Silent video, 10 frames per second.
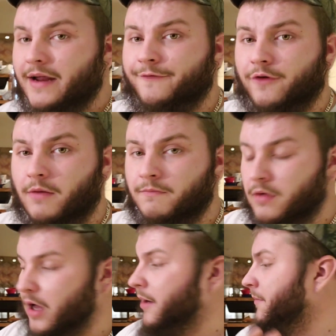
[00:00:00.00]
got it from,
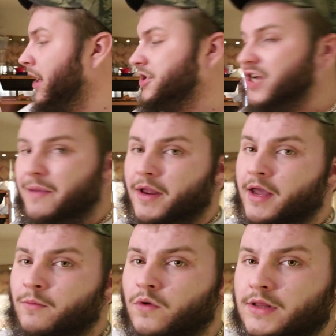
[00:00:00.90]
I'm not
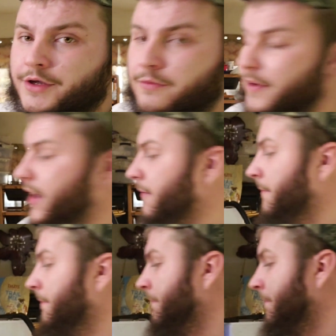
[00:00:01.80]
shaming him one little bit,
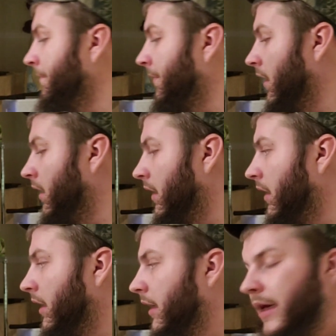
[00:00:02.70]

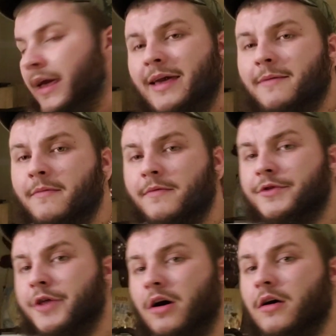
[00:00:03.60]
he
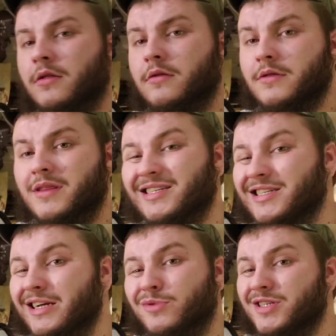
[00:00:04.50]
thought that
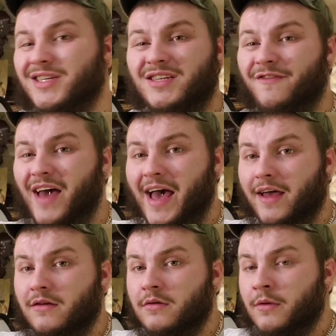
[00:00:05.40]
she was just
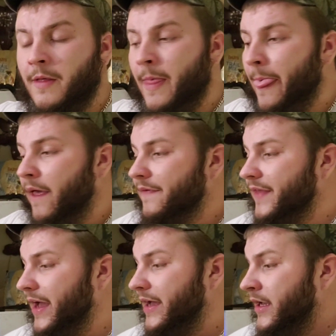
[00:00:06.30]
fat,
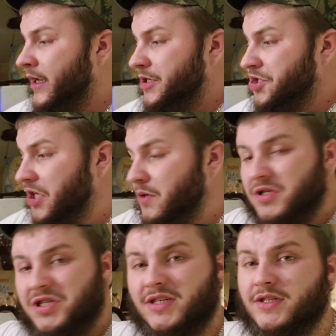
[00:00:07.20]
that she
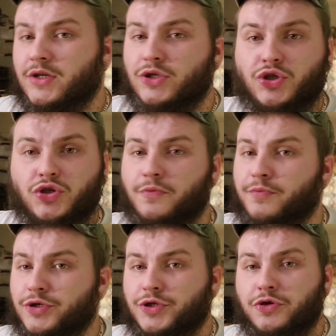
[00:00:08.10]
was just
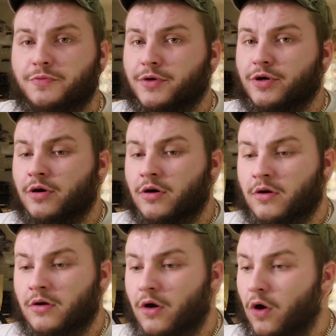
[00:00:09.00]
super, super
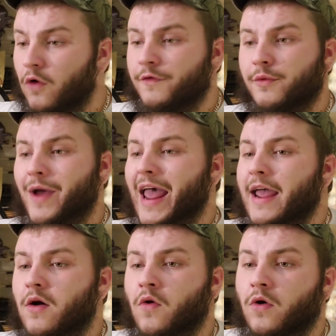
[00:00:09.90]

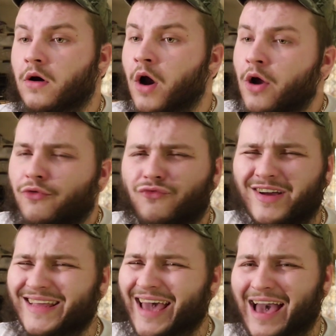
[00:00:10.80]
overweight or
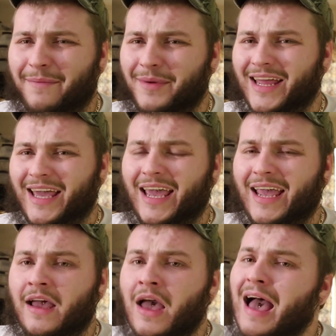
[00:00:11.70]
really happy to
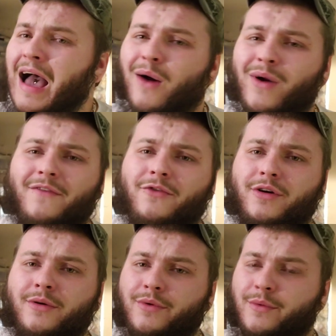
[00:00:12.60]
eat.
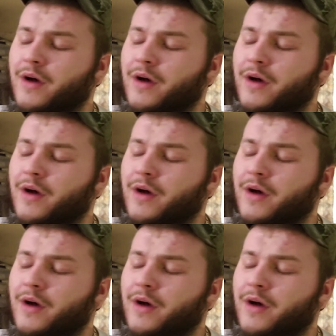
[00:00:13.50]
However,